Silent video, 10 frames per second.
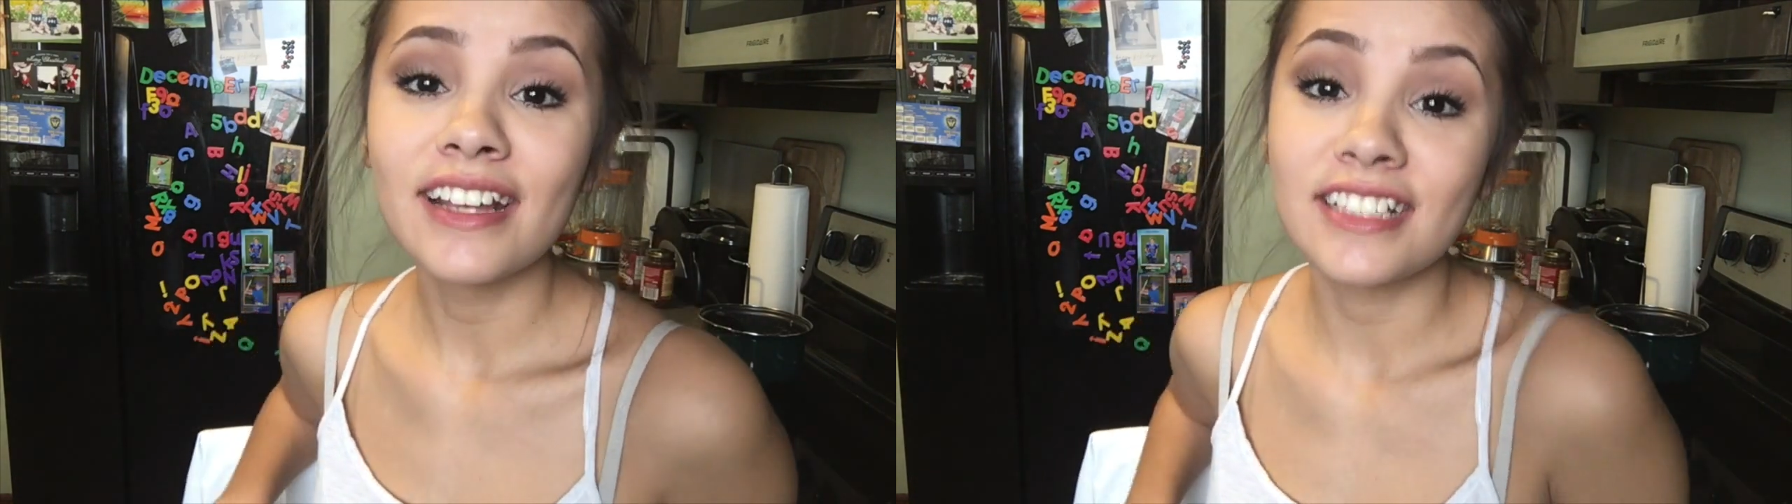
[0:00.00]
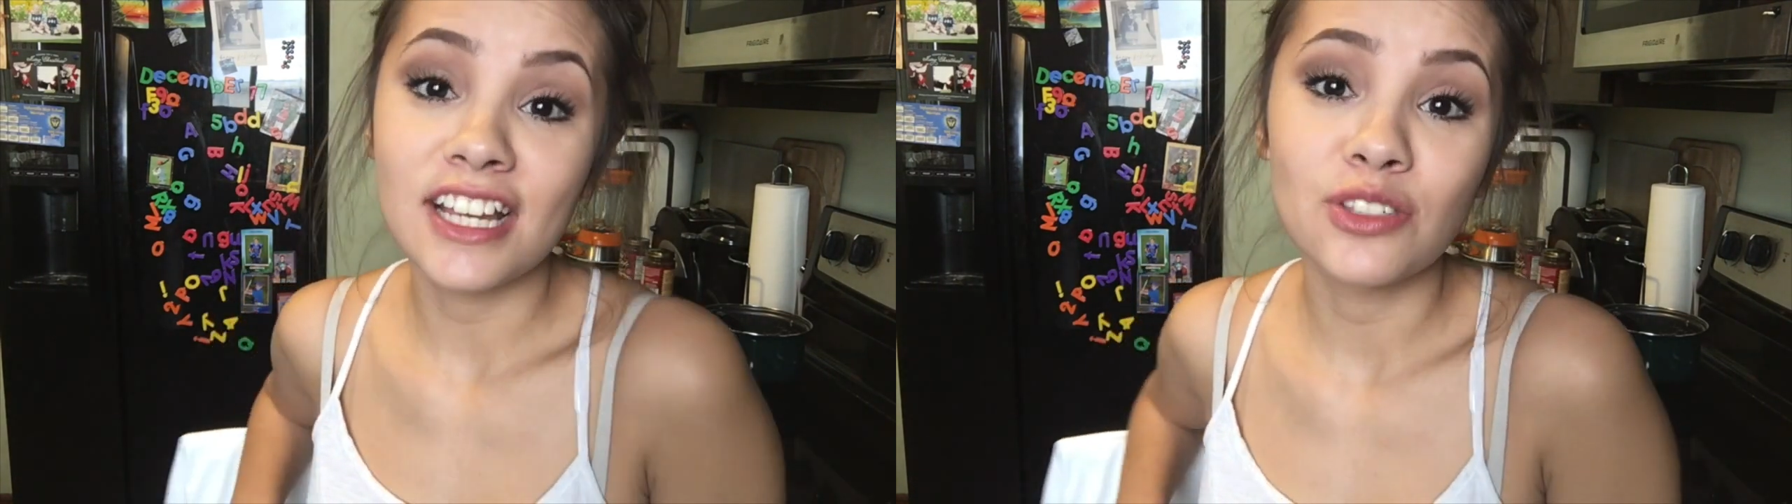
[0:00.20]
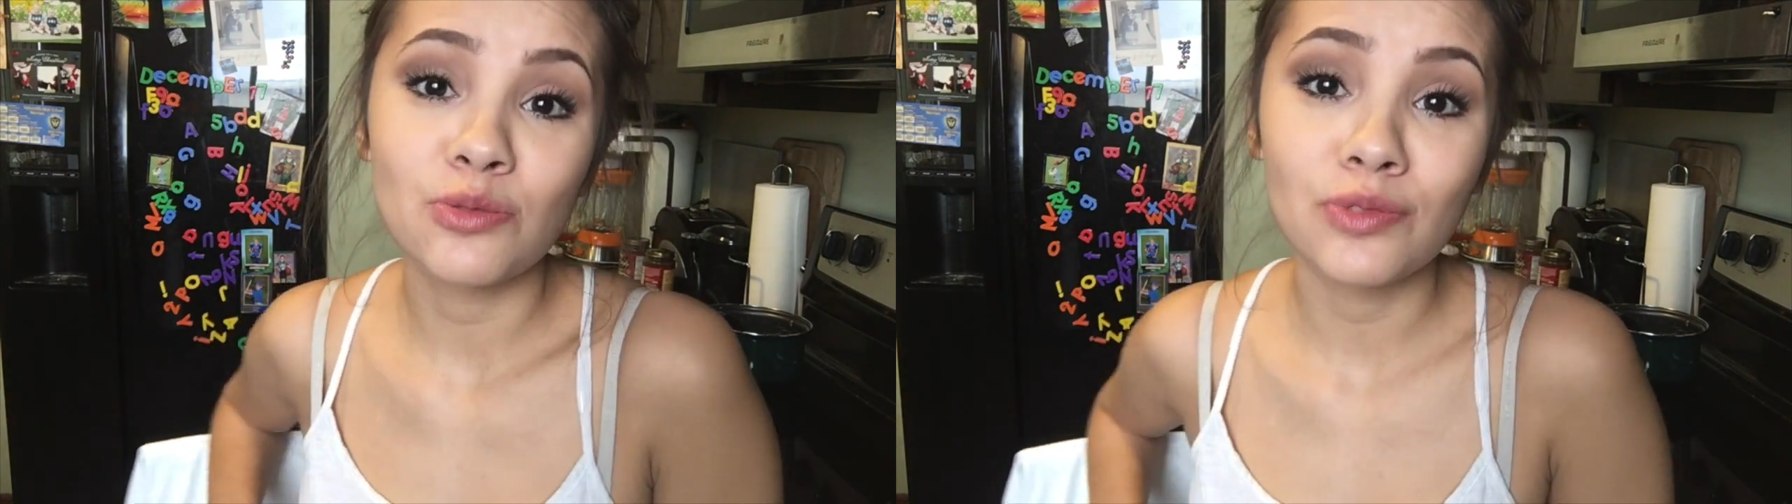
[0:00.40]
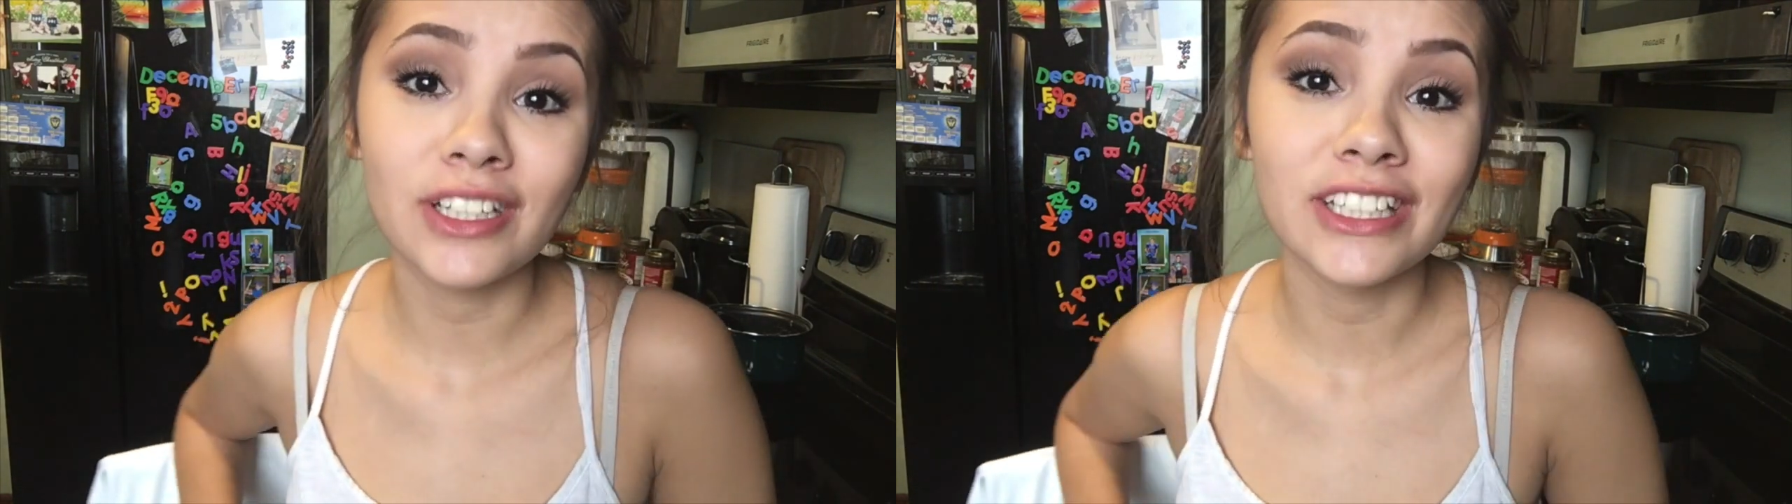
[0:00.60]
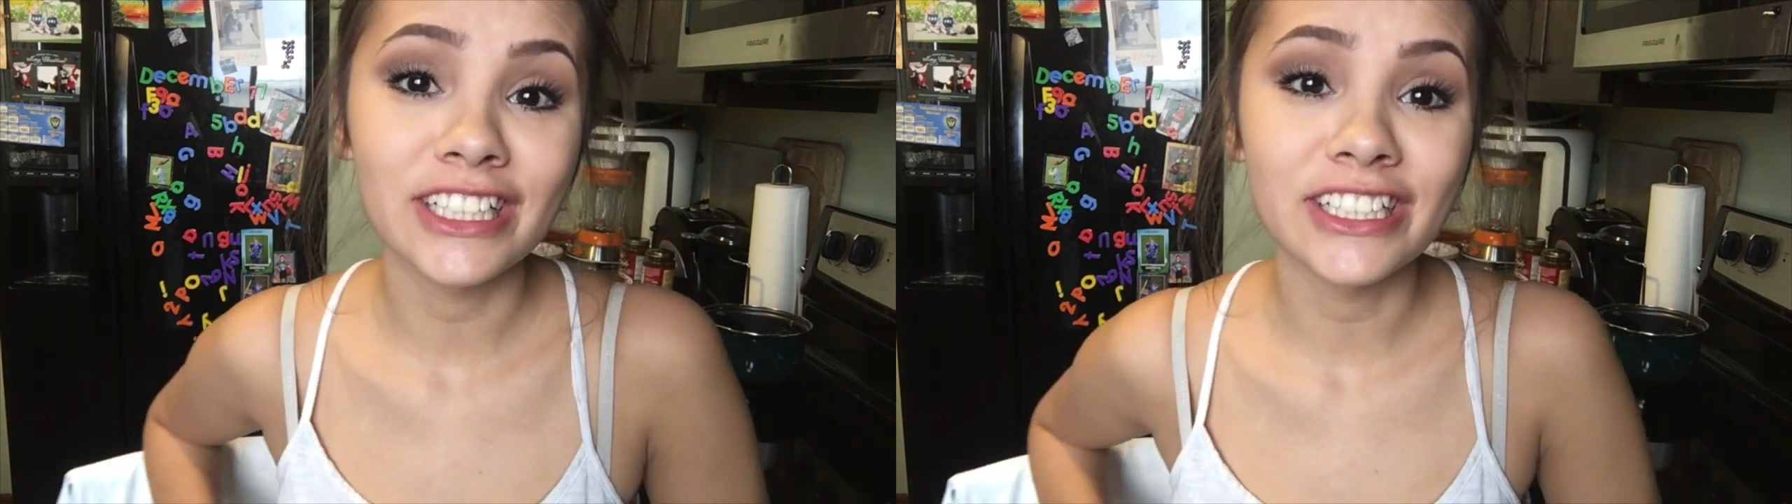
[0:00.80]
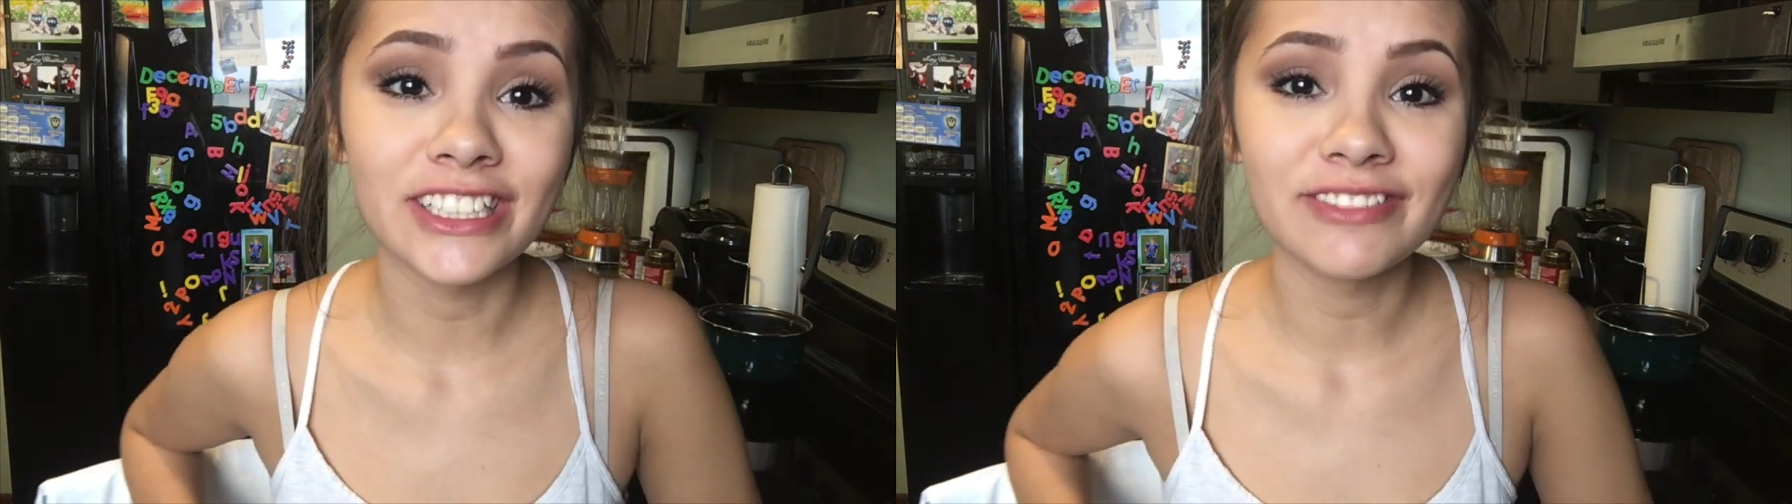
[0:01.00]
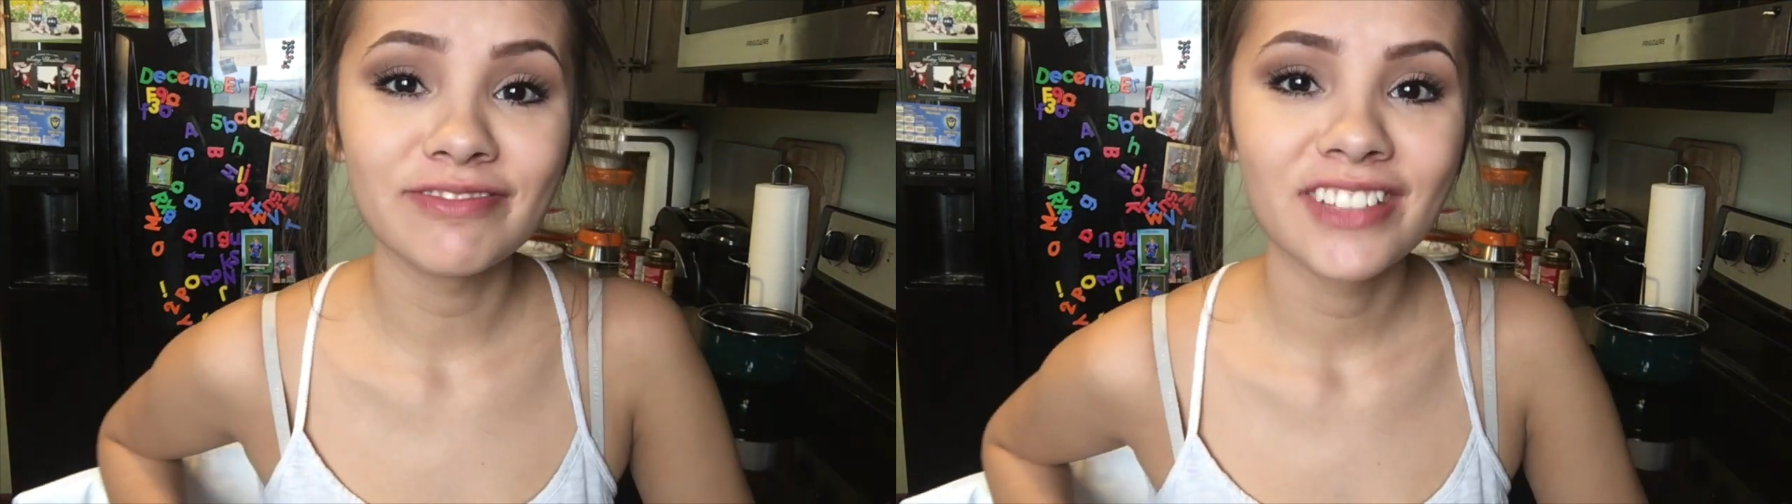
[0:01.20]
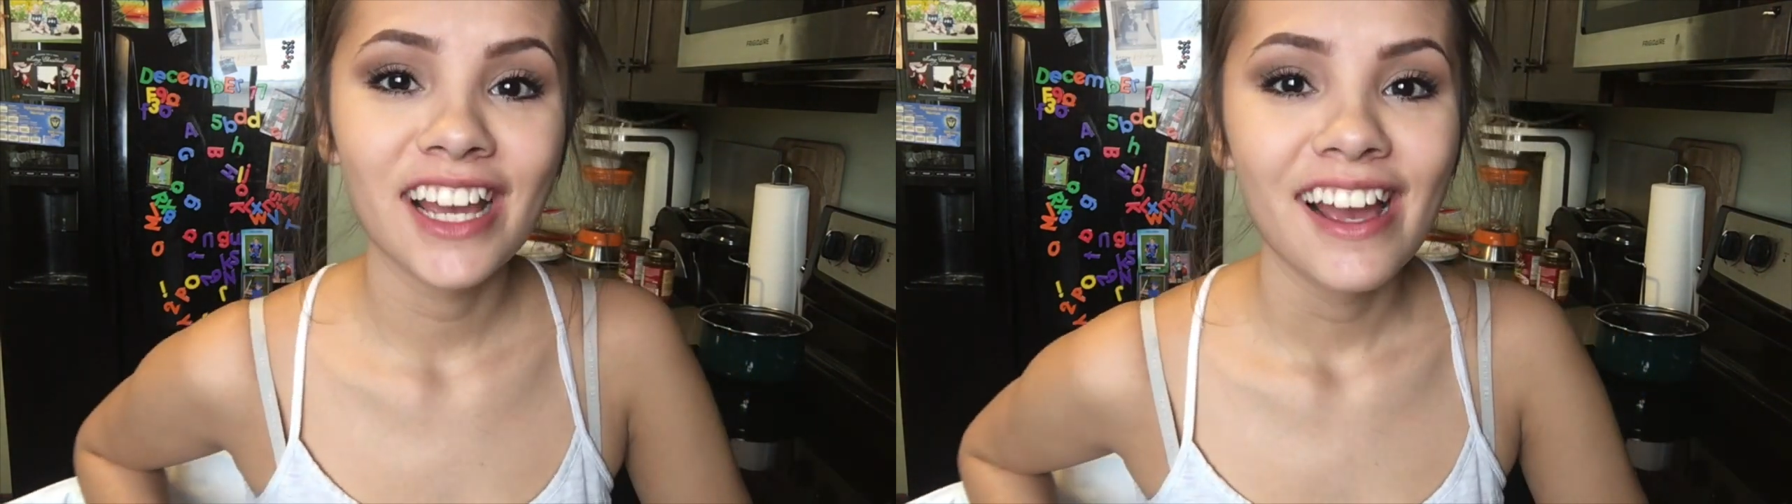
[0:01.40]
tastes really good.
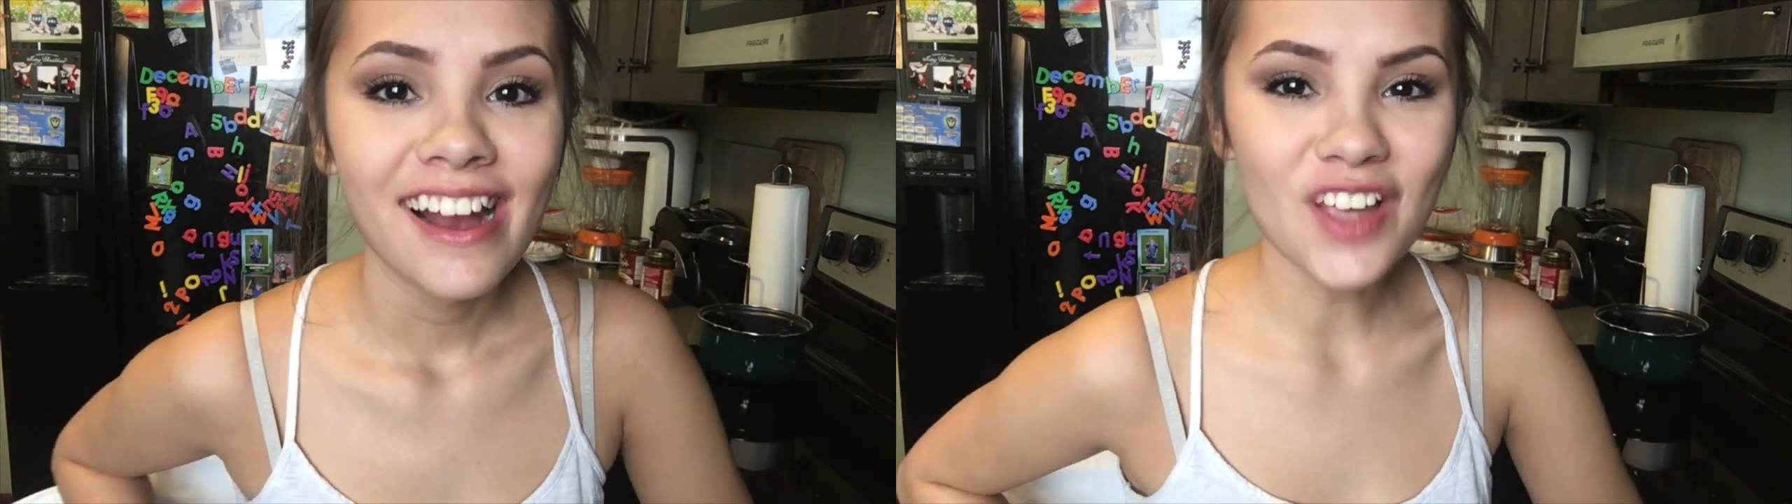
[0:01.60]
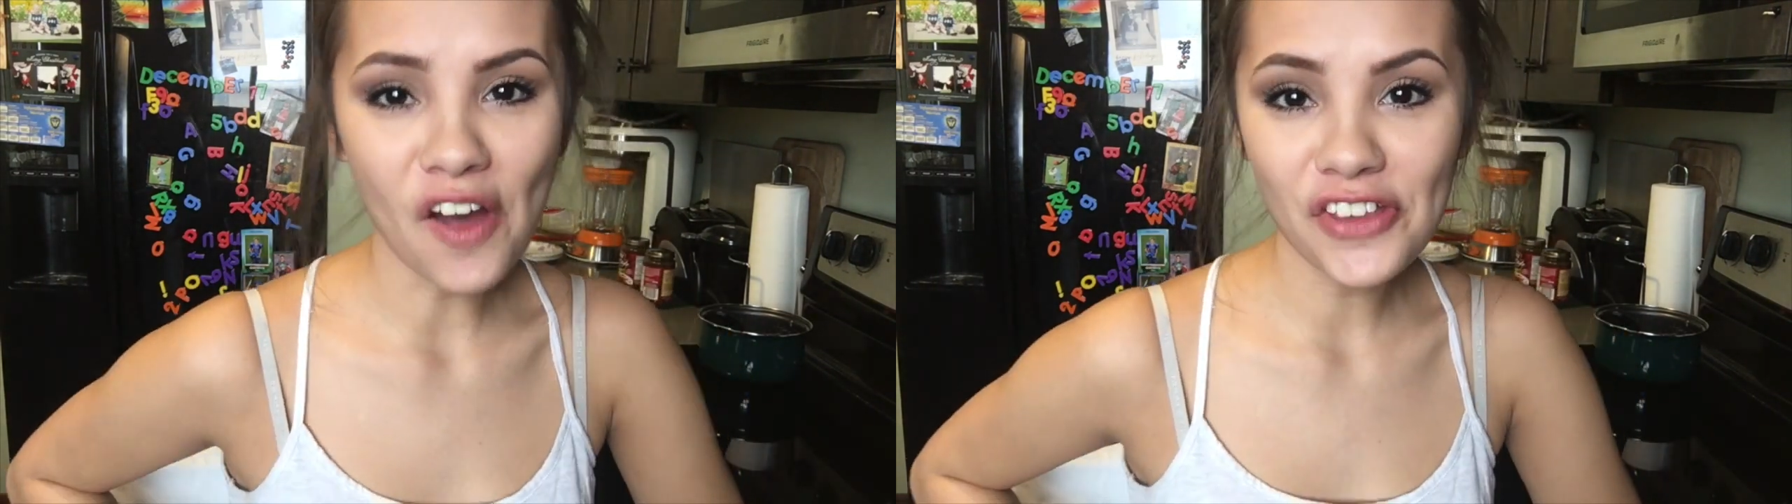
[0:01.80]
So